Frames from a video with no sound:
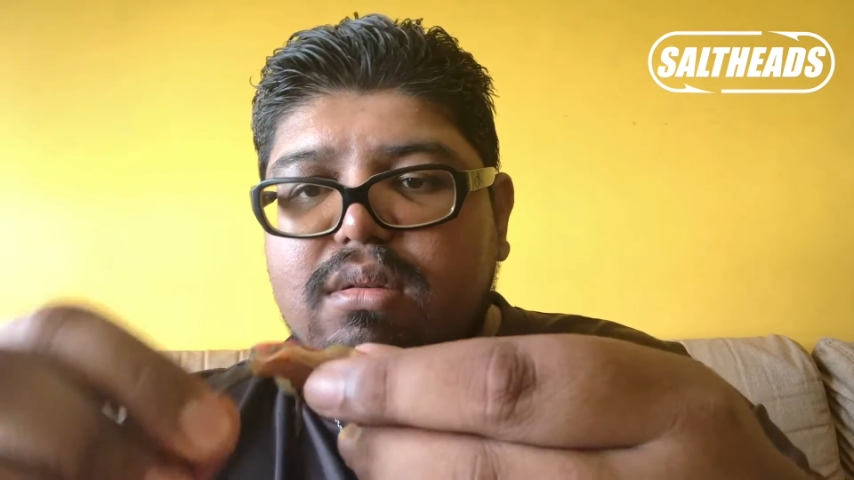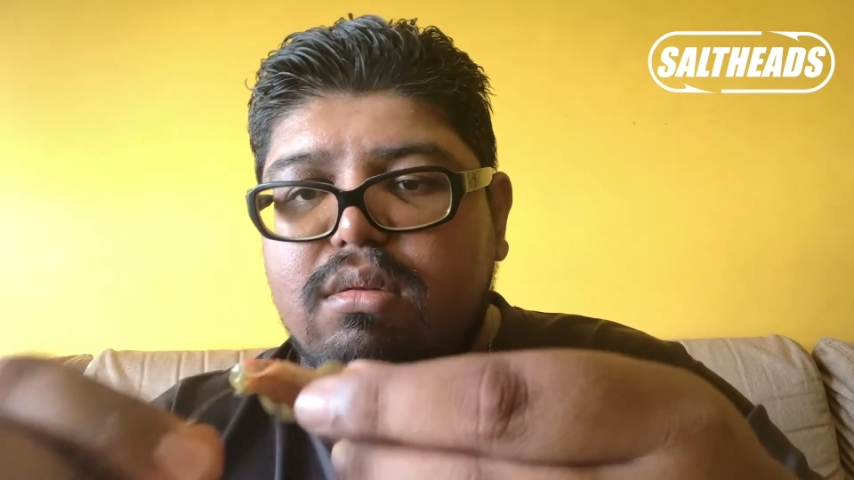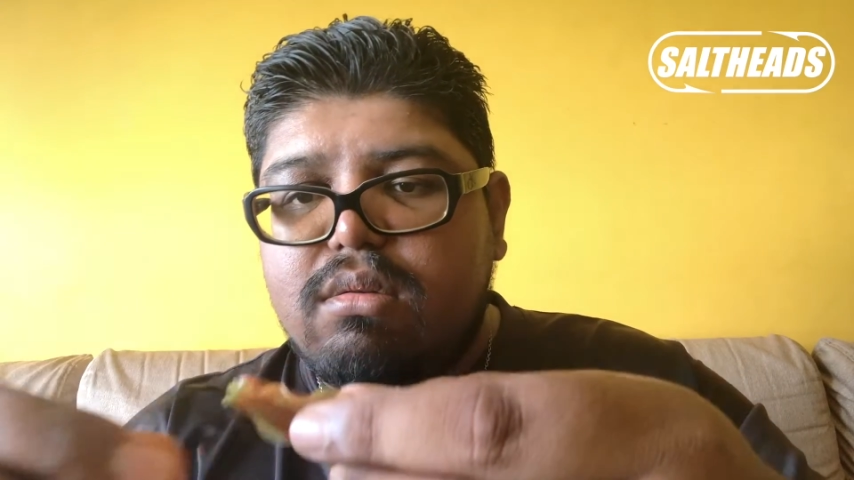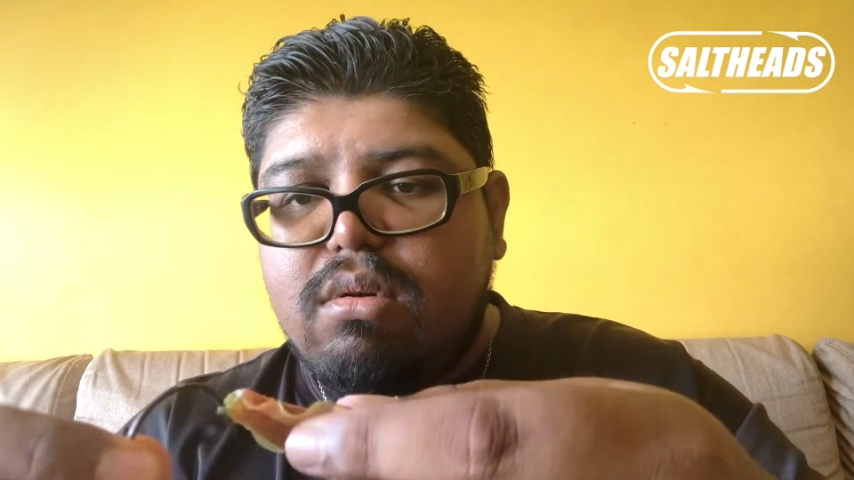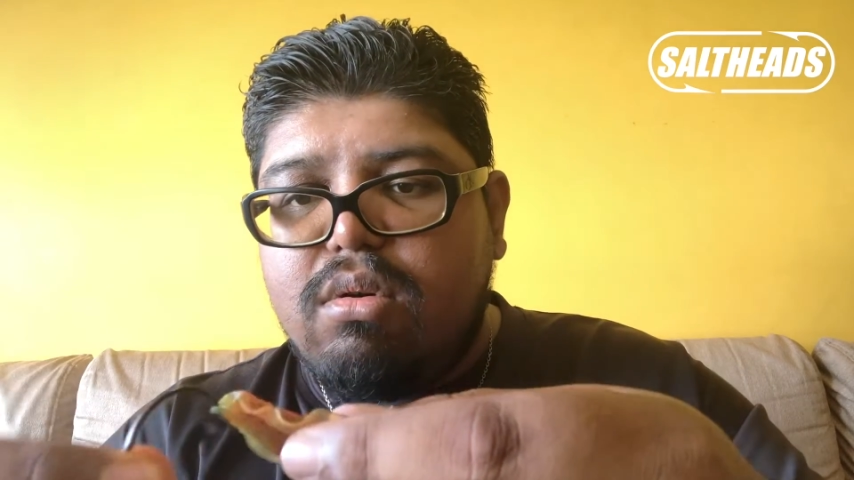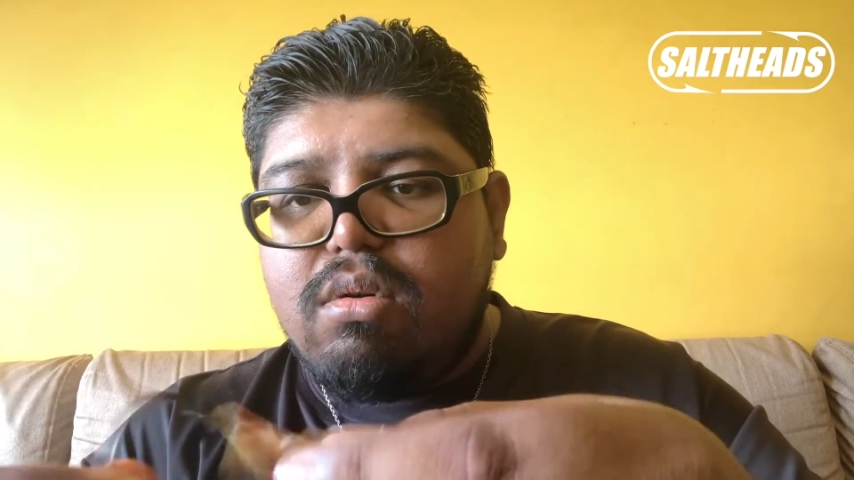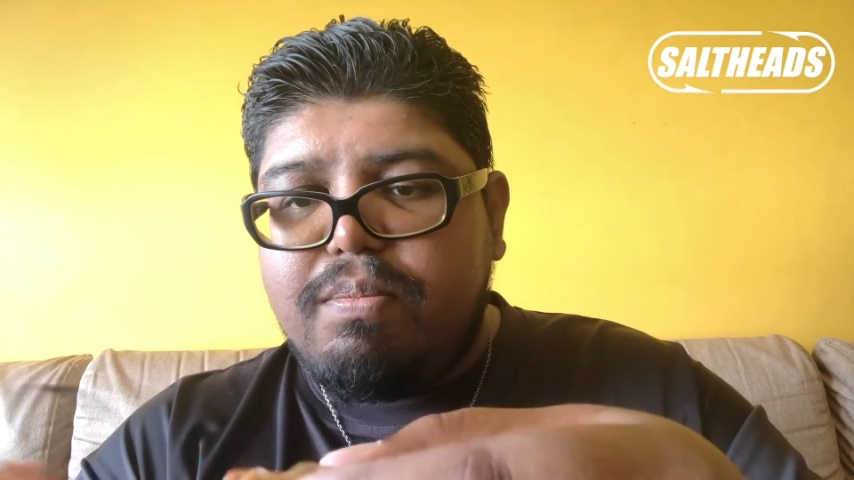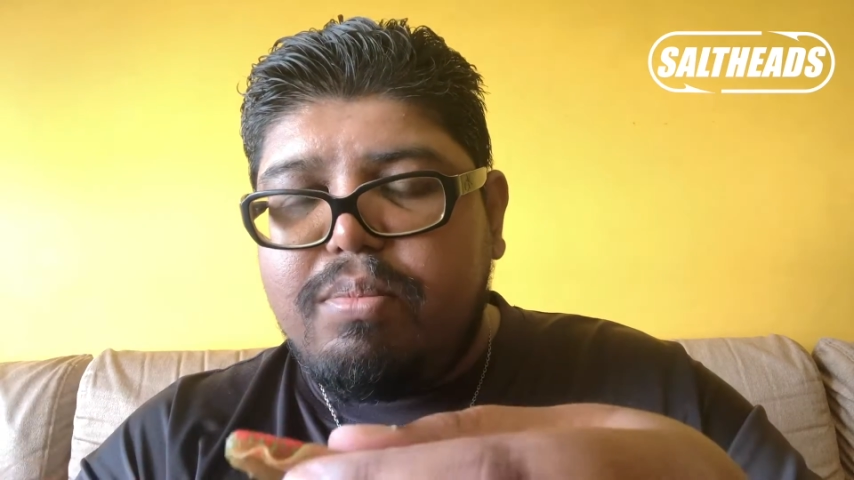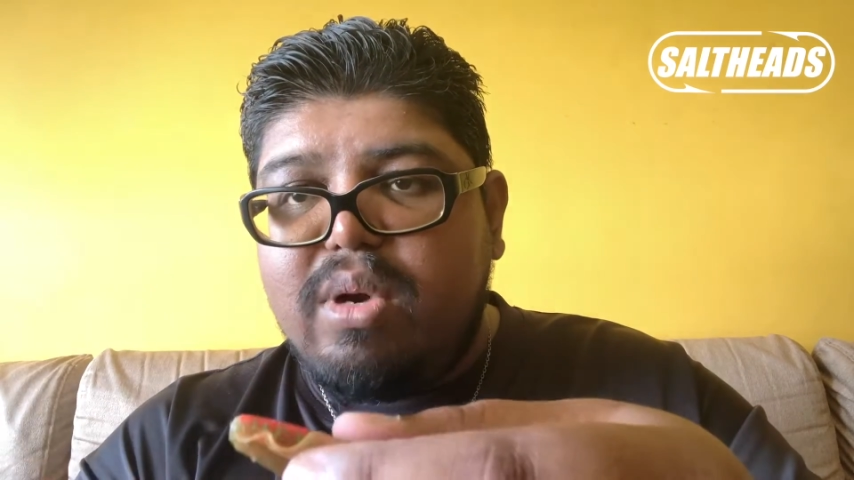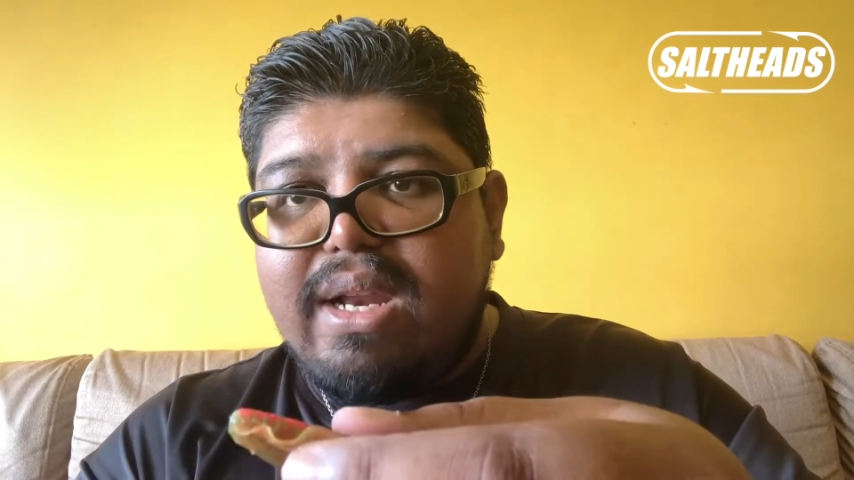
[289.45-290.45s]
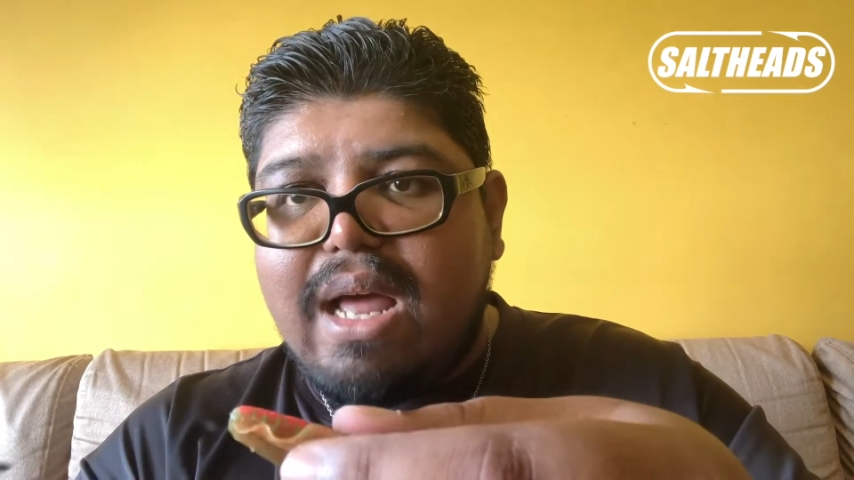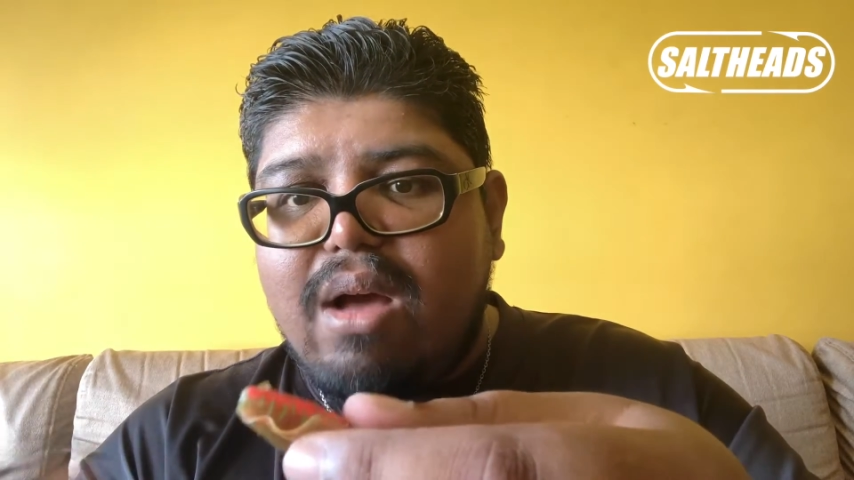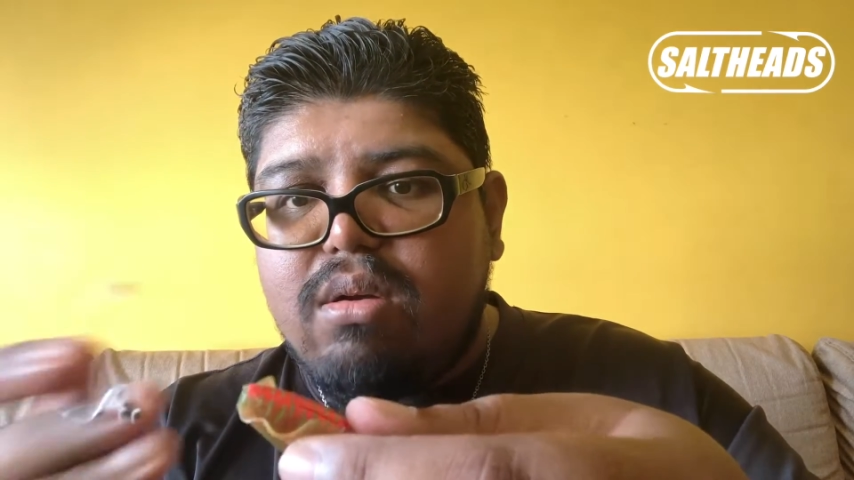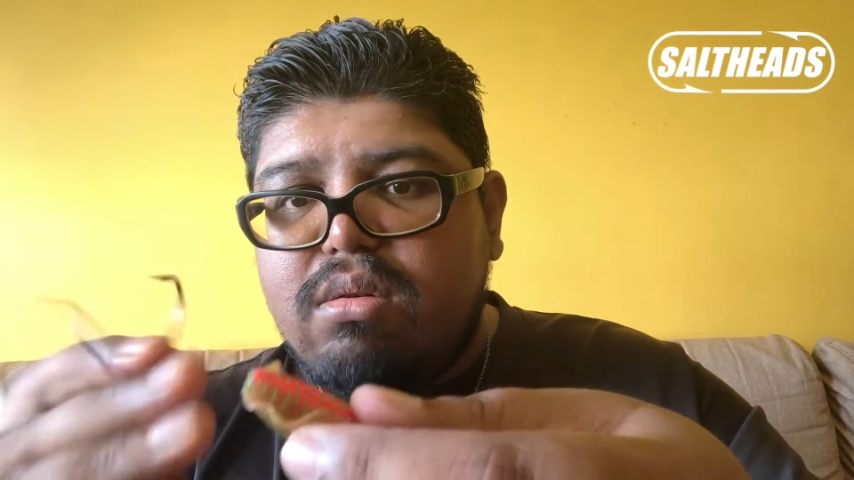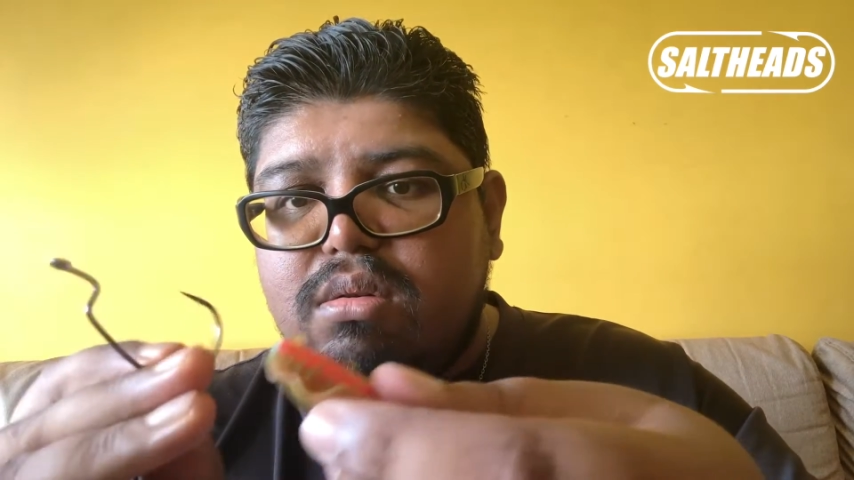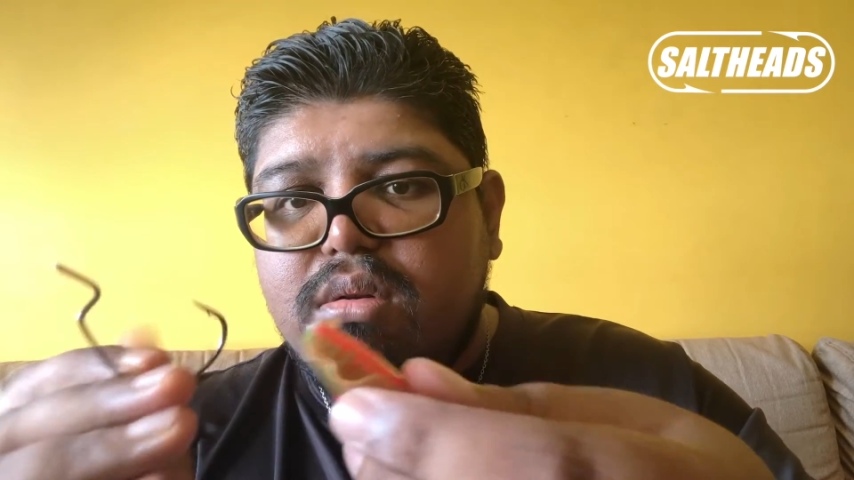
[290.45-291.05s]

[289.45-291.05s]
You go pull it out